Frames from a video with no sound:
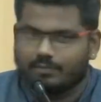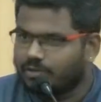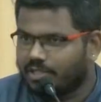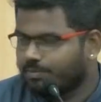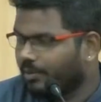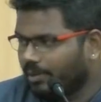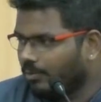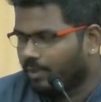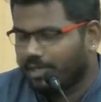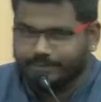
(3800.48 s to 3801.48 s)
So that's point
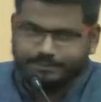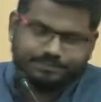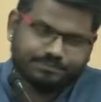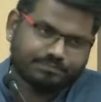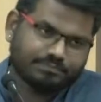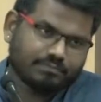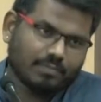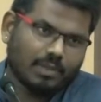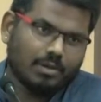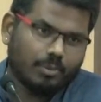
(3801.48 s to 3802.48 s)
number one.
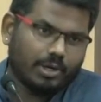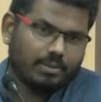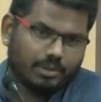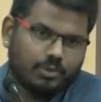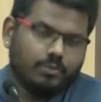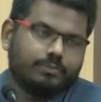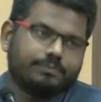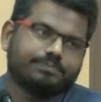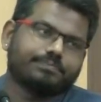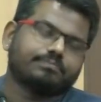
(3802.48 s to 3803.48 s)
Point number two
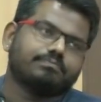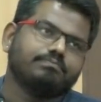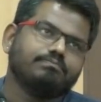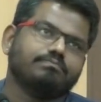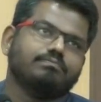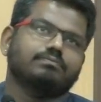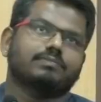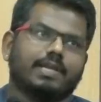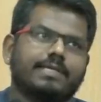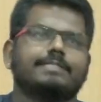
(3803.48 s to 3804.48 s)

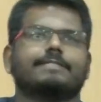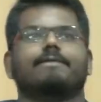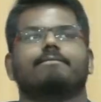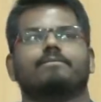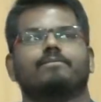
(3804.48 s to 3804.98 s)
is,